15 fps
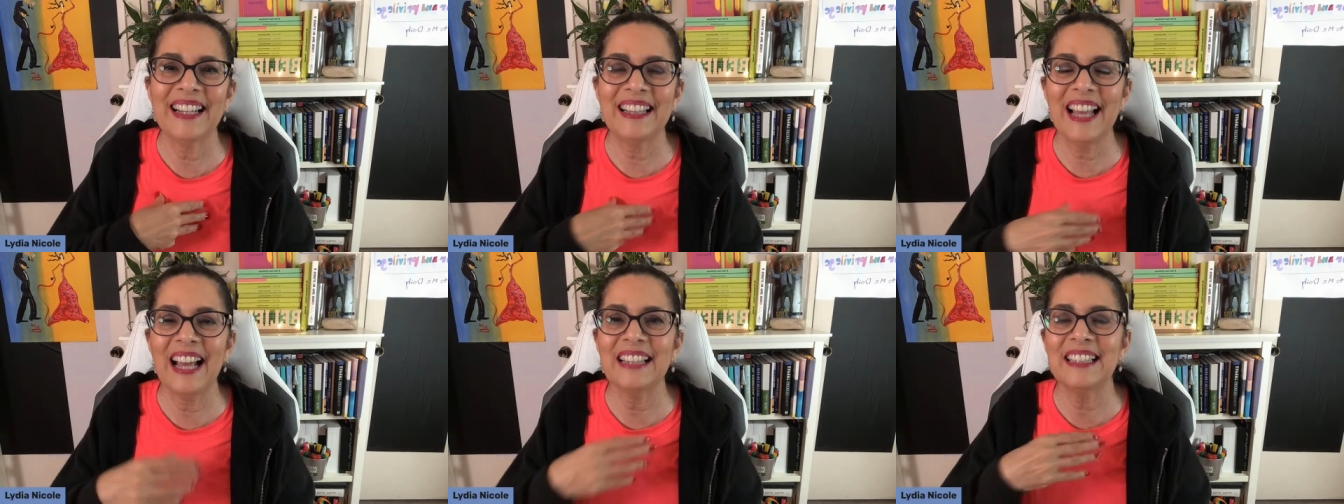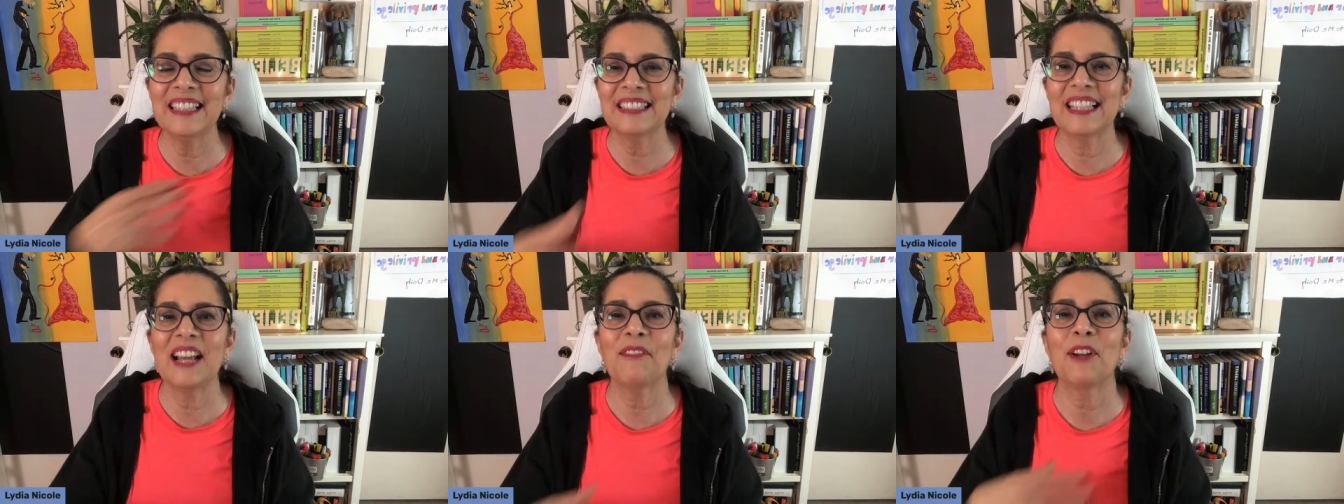That
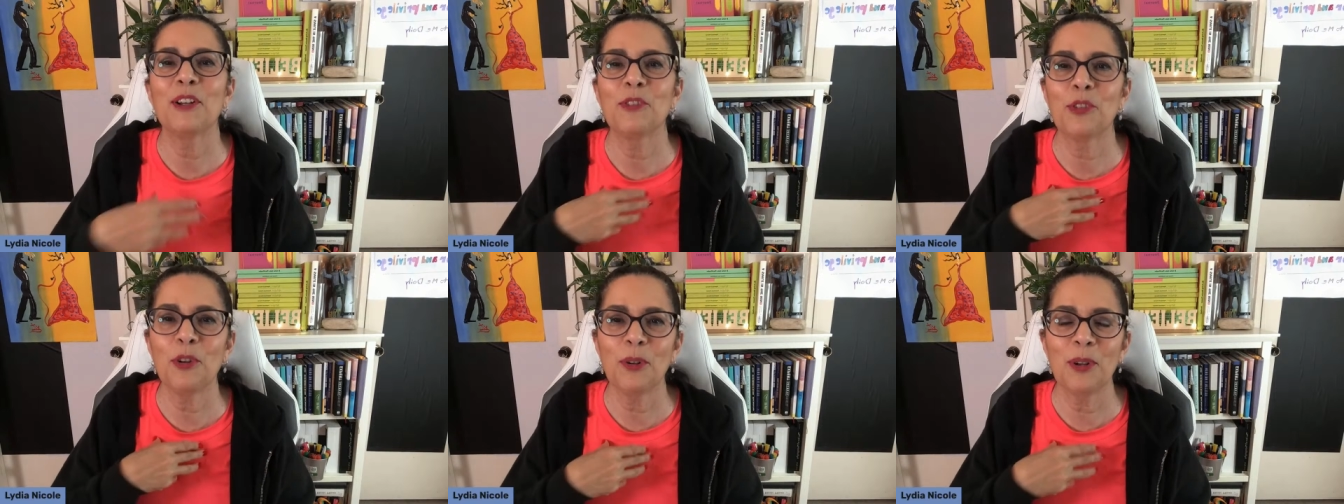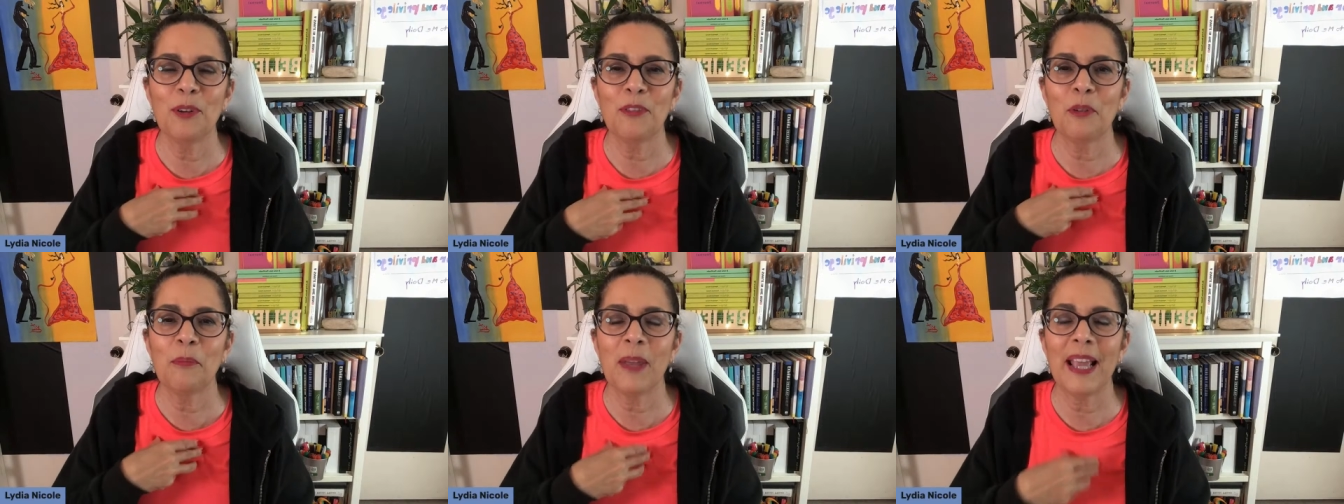doesn't have control
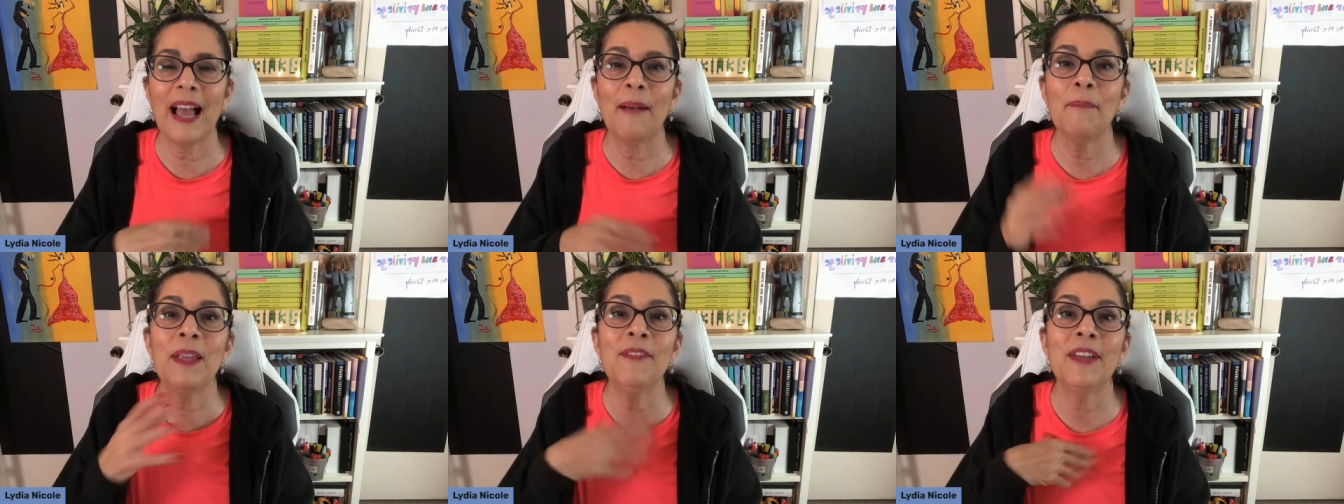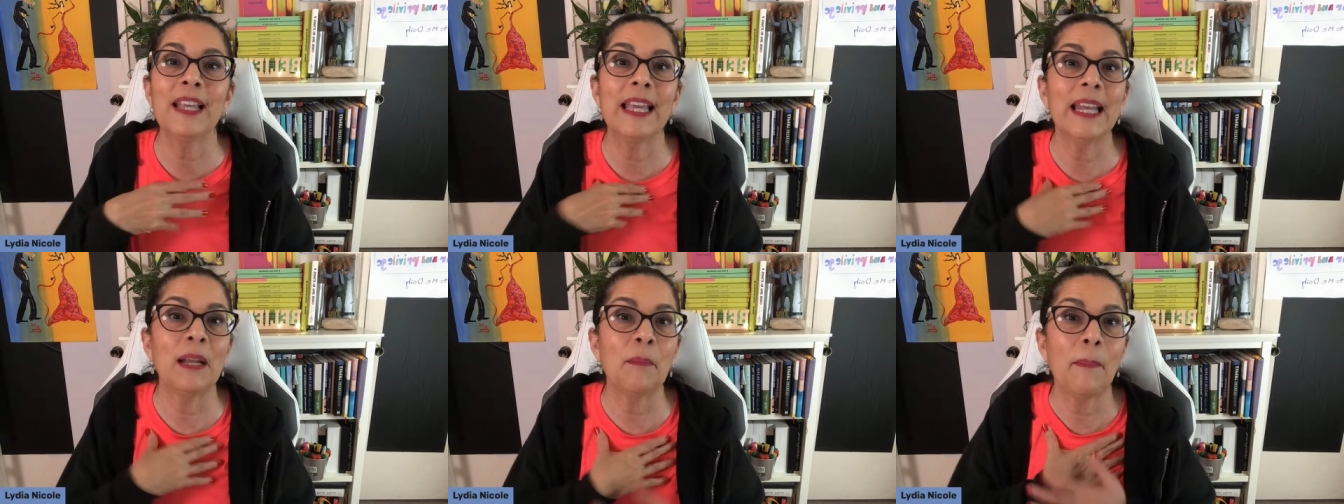over me. I'm even
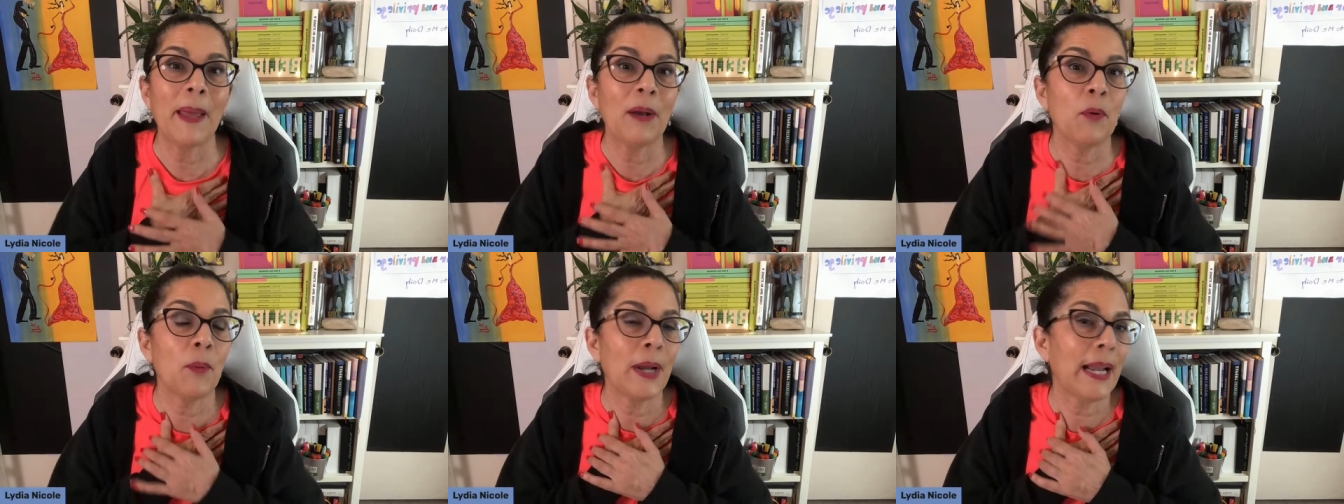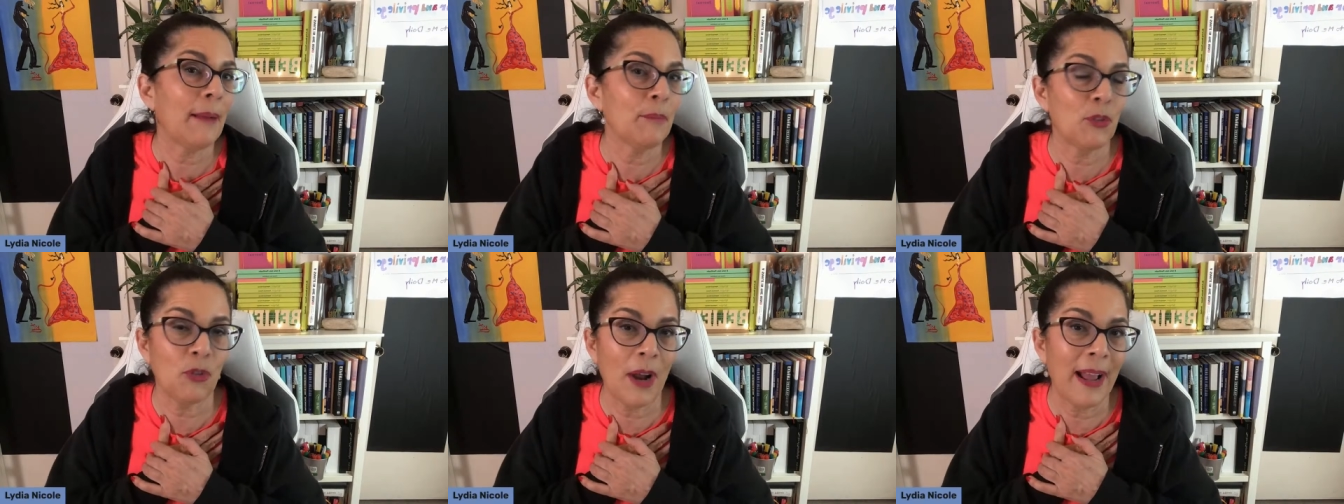getting better when
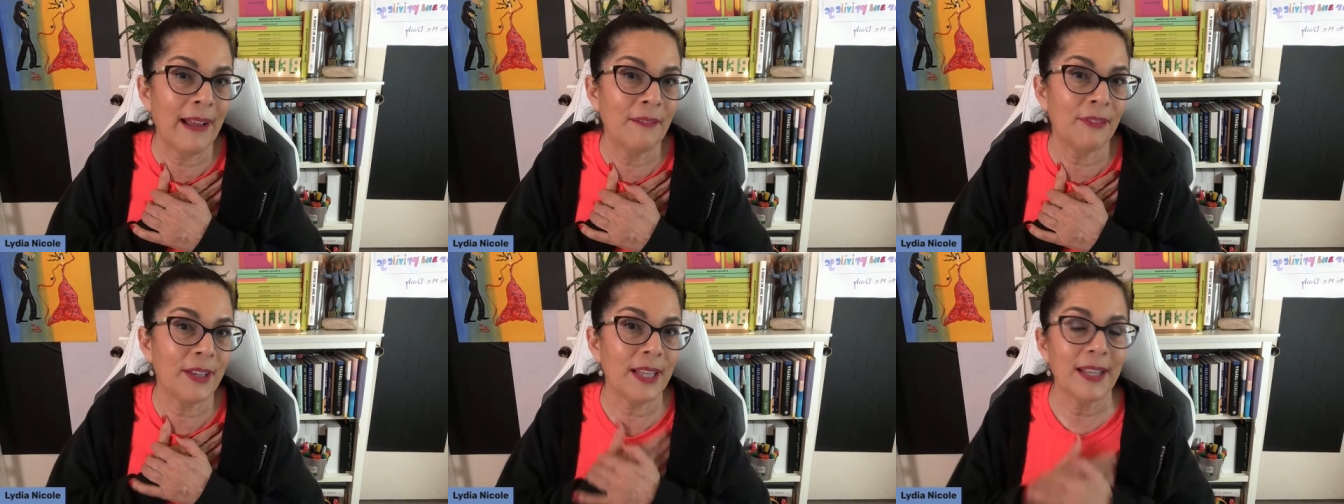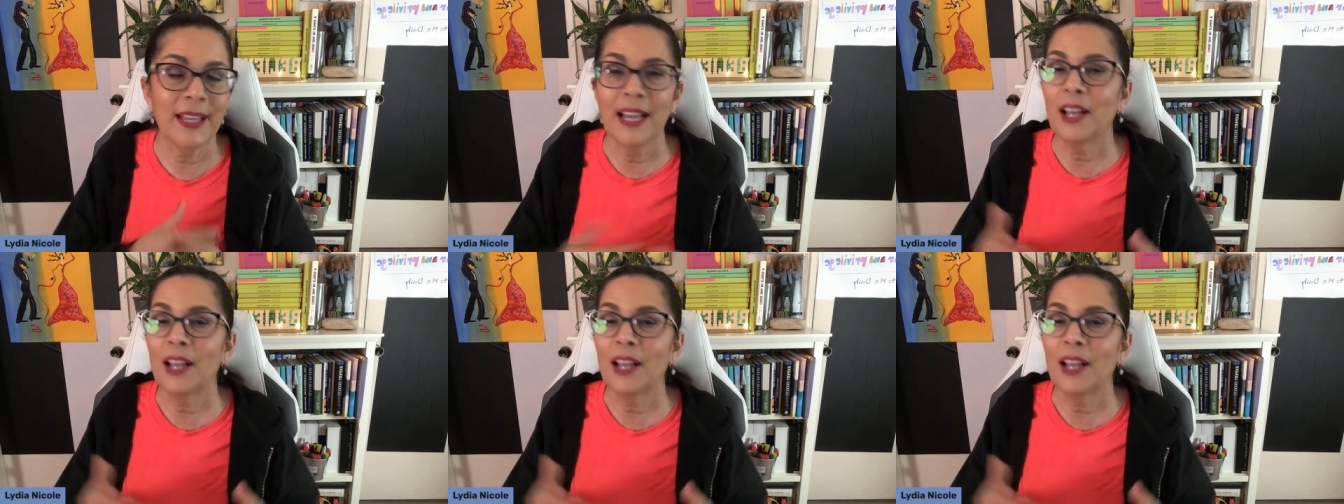I'm driving,